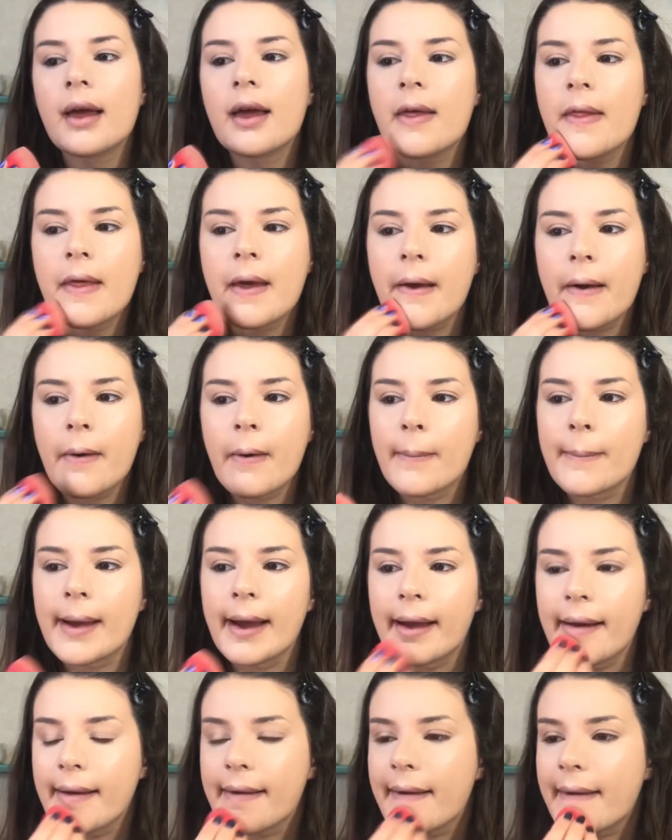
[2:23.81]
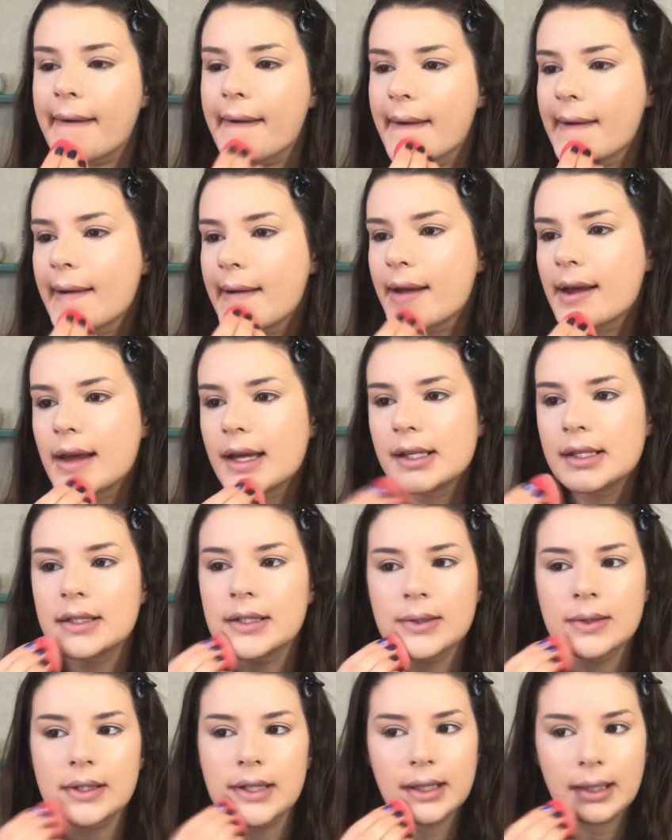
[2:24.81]
And then go back and
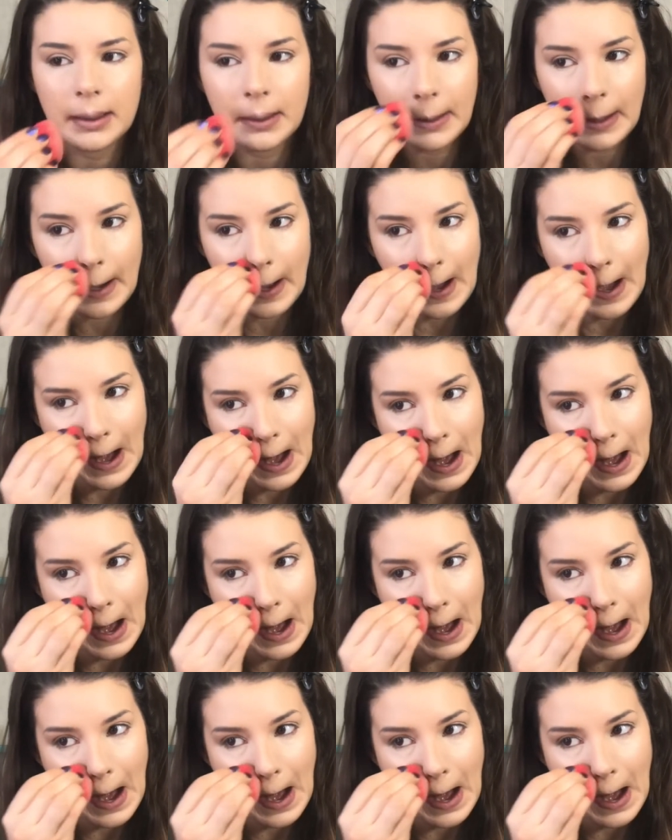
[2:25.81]
do it again.